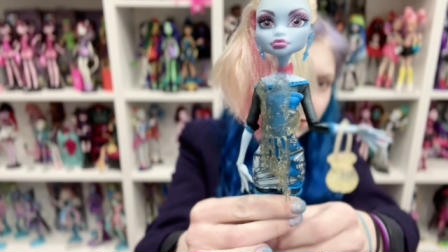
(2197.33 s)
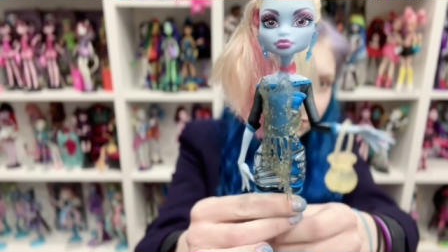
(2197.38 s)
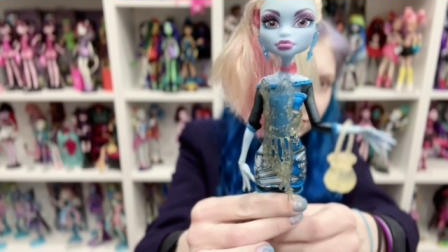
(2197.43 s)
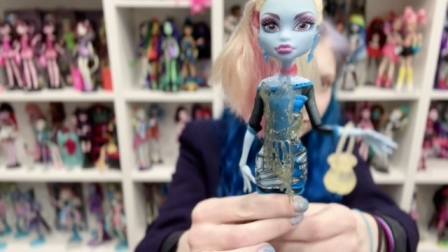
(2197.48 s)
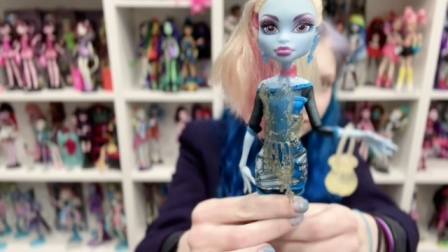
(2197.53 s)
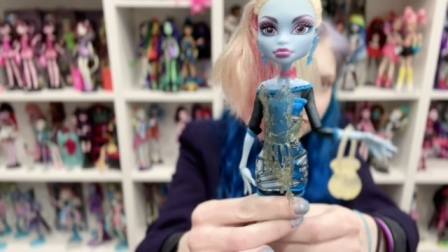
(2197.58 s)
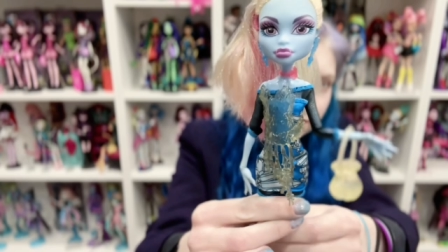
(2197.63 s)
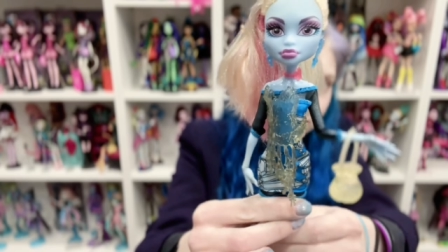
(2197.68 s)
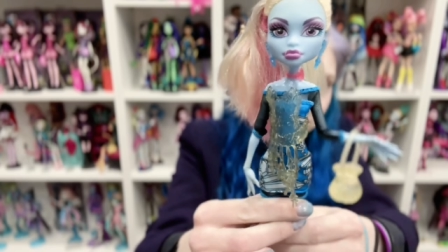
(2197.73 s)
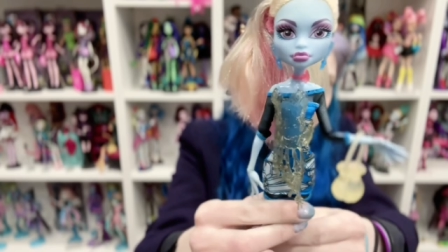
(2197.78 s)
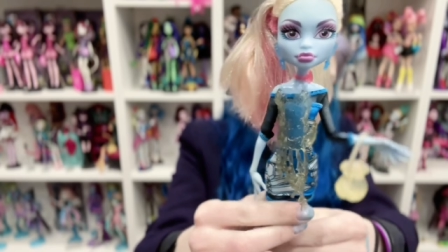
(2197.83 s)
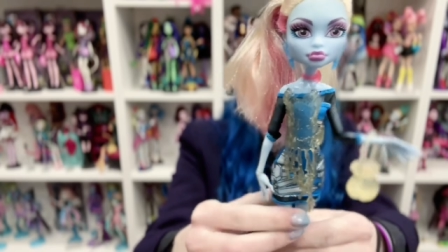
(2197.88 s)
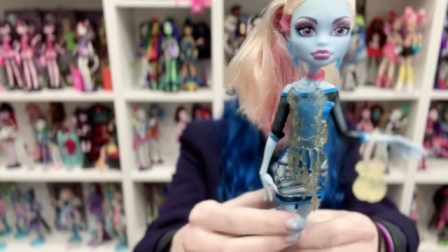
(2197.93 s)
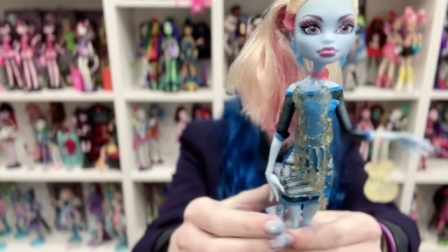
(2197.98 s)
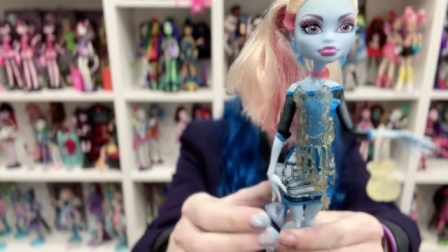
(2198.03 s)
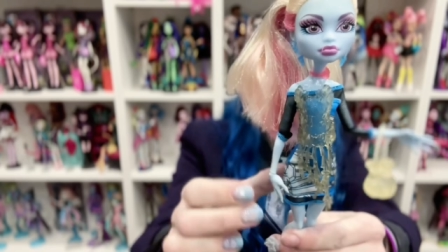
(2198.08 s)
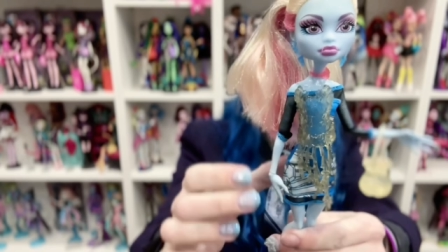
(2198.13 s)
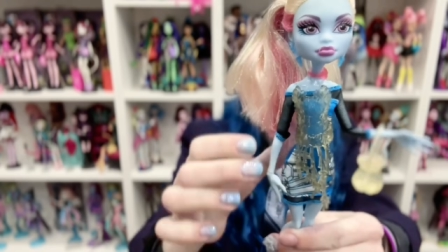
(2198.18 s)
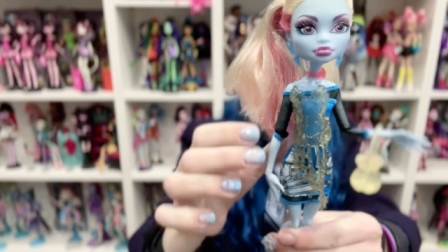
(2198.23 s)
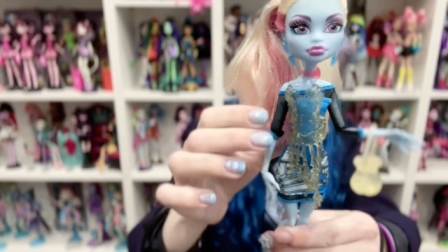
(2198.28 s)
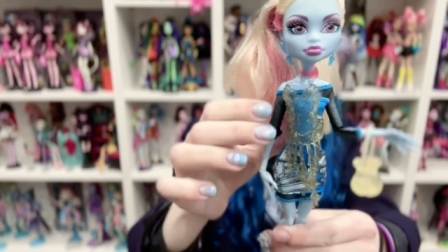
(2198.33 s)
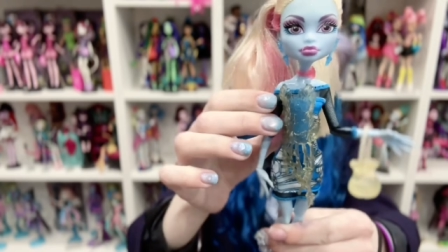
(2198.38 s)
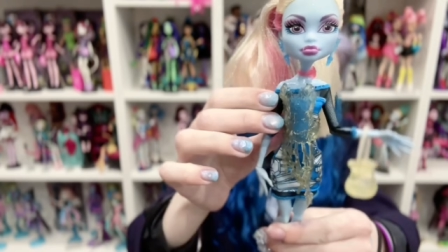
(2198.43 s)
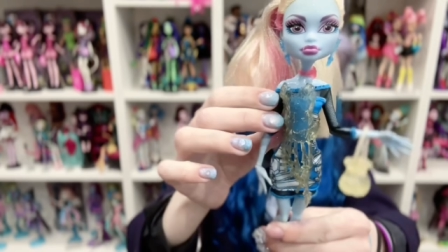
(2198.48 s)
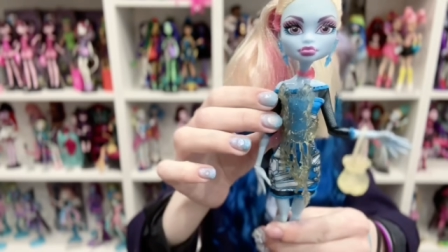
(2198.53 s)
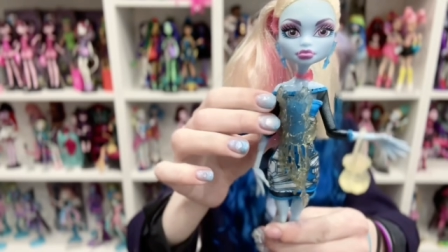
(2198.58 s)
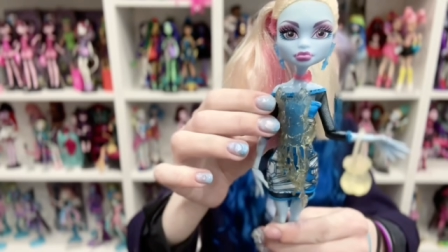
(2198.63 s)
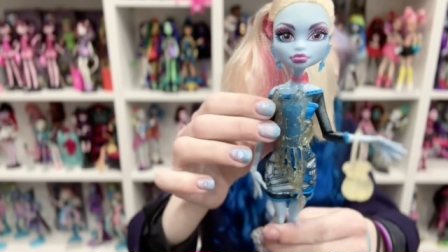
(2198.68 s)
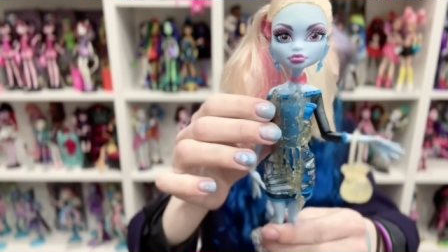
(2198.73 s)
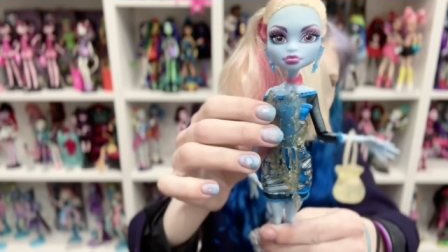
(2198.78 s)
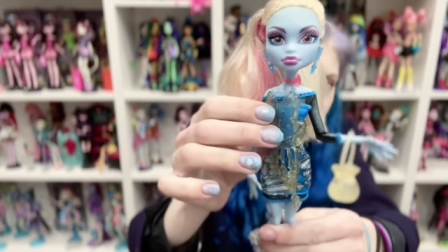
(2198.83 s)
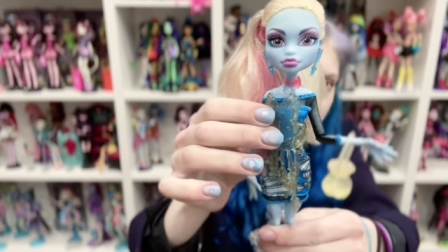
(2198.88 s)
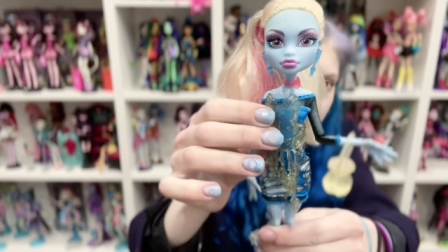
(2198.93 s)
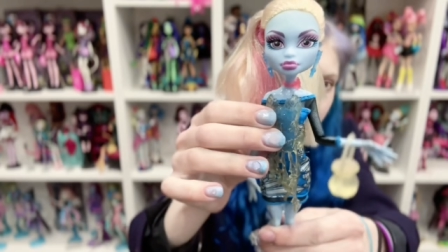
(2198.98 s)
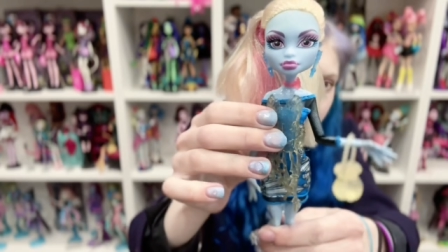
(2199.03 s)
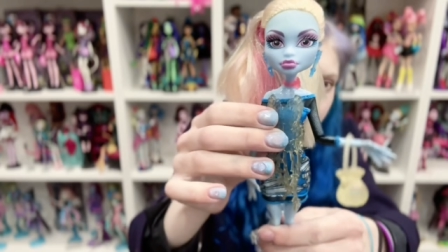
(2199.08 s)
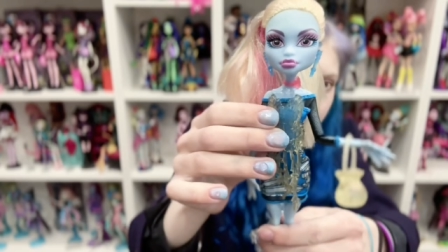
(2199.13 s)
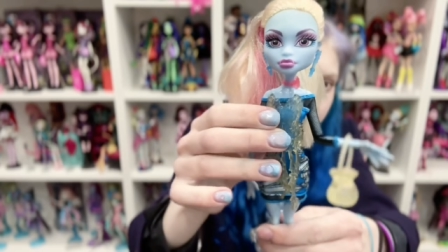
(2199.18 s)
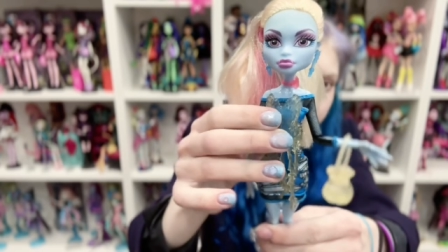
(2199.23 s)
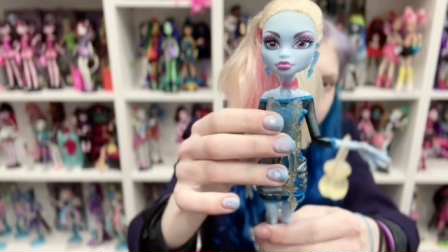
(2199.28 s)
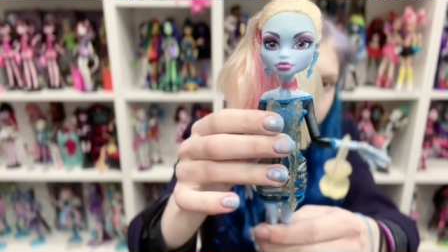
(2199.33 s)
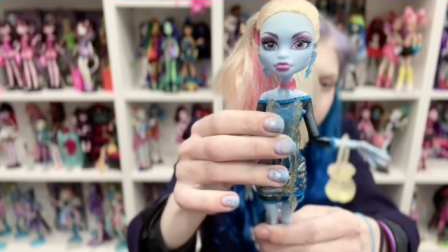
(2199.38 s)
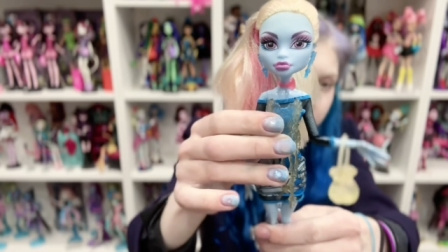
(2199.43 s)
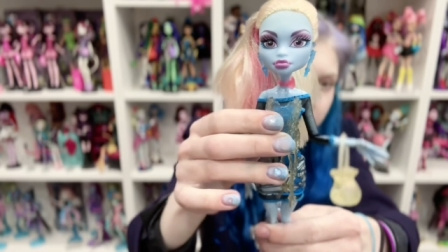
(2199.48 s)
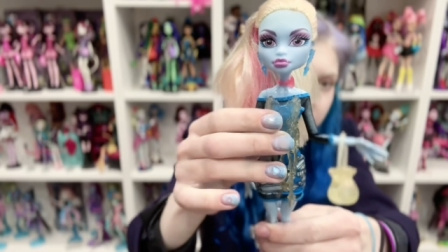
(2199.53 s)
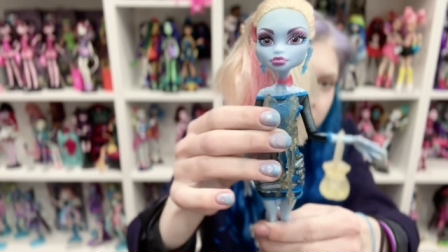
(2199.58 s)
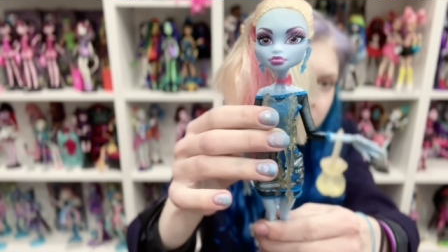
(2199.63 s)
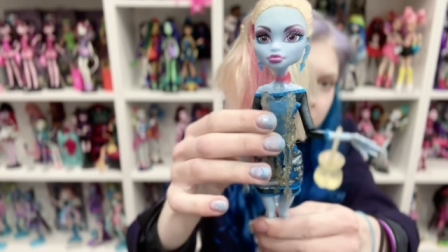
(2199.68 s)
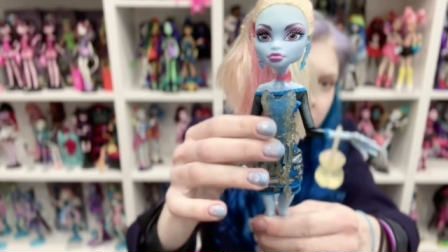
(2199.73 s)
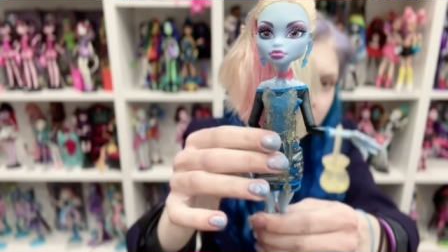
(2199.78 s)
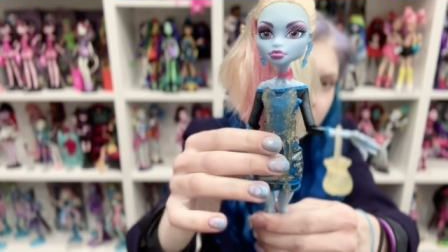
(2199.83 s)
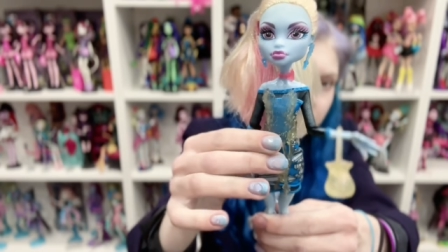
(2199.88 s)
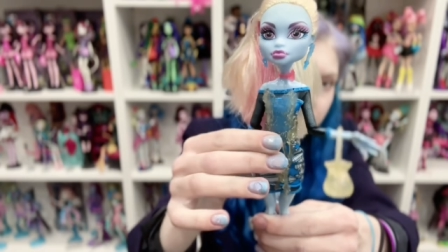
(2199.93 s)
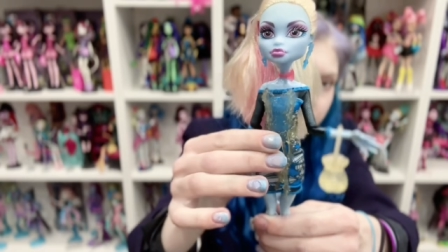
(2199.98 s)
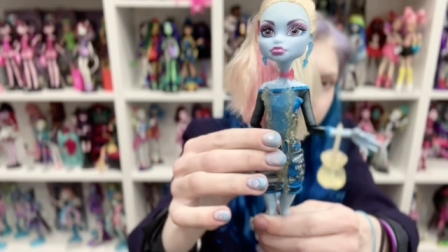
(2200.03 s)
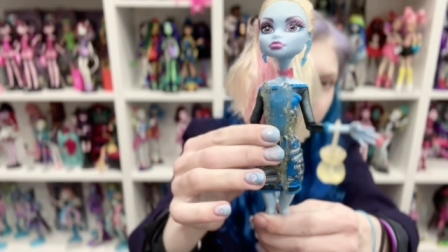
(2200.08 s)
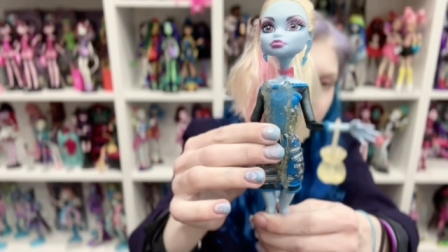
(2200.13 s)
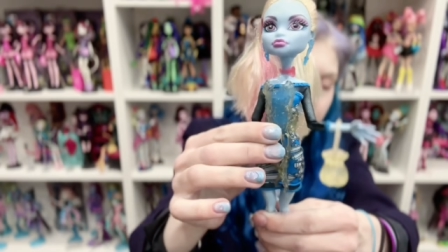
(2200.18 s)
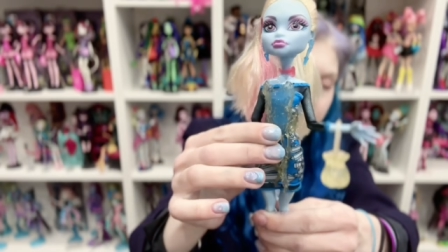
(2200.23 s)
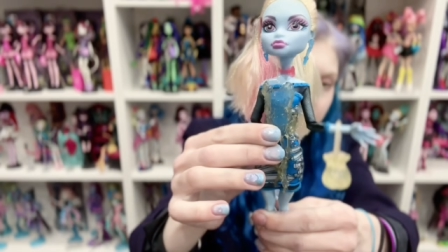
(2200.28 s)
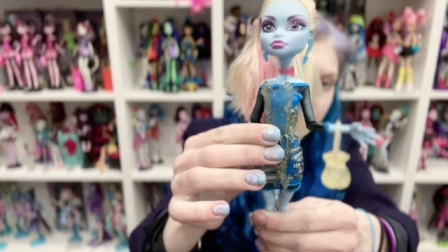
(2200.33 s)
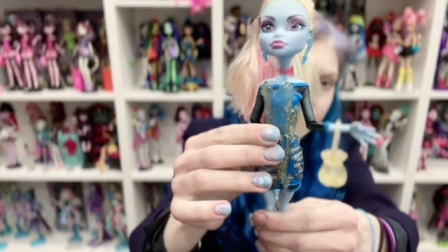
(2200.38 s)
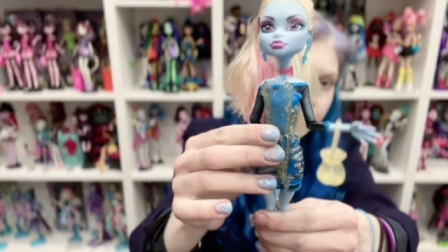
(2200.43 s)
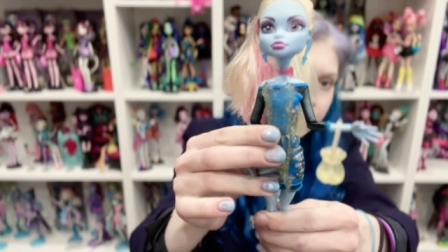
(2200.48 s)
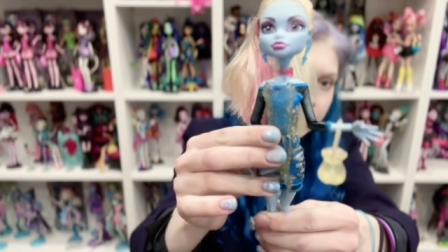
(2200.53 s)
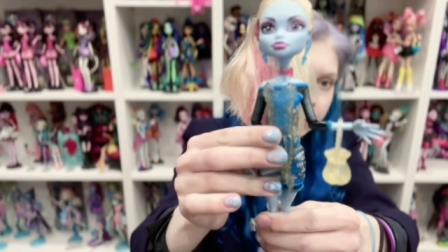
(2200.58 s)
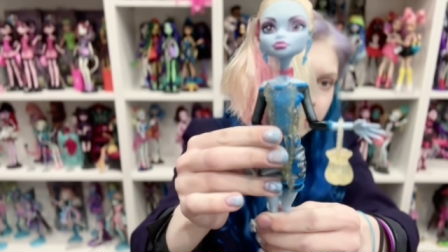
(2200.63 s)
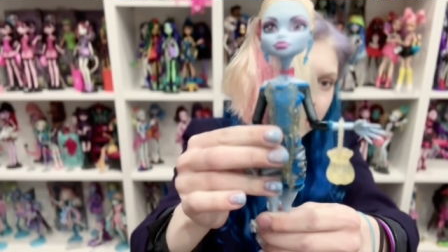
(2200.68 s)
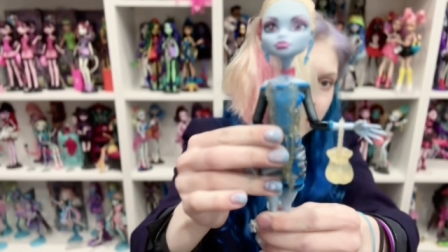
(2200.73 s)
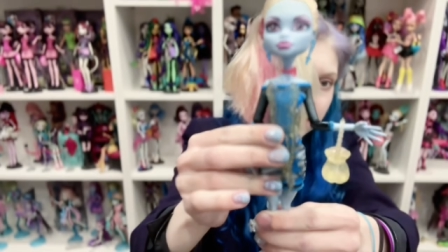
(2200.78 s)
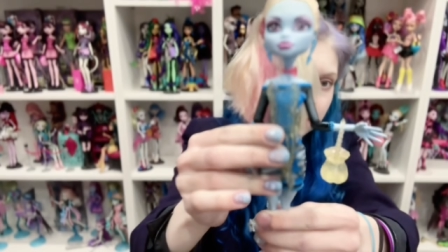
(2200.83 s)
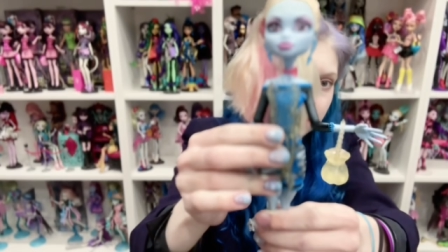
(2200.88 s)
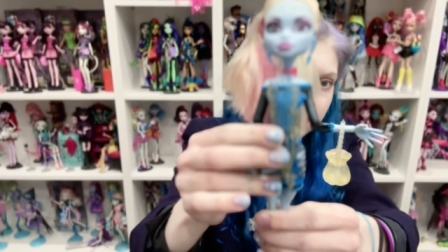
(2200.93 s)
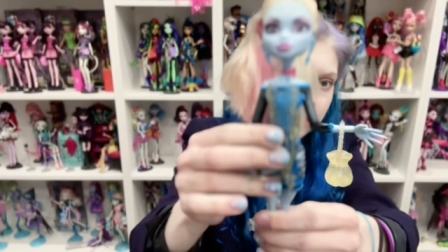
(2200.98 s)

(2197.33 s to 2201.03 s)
but I am trying to play around with it and maybe I will be able